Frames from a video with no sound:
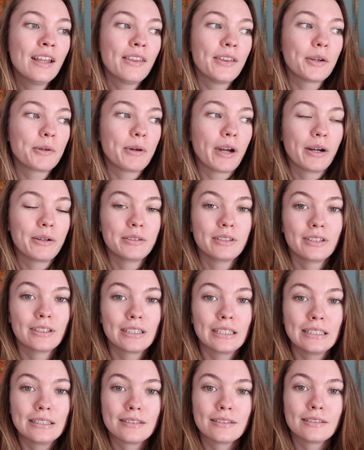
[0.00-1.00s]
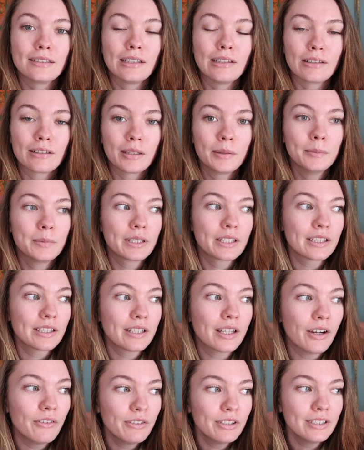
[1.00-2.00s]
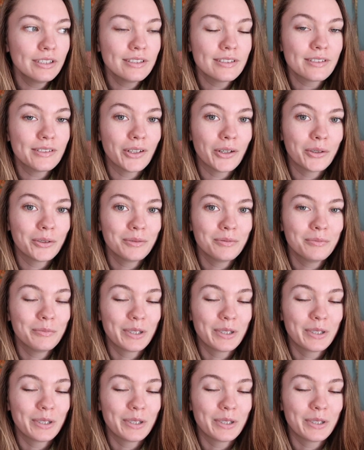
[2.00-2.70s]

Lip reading: The ground here is still completely covered in snow,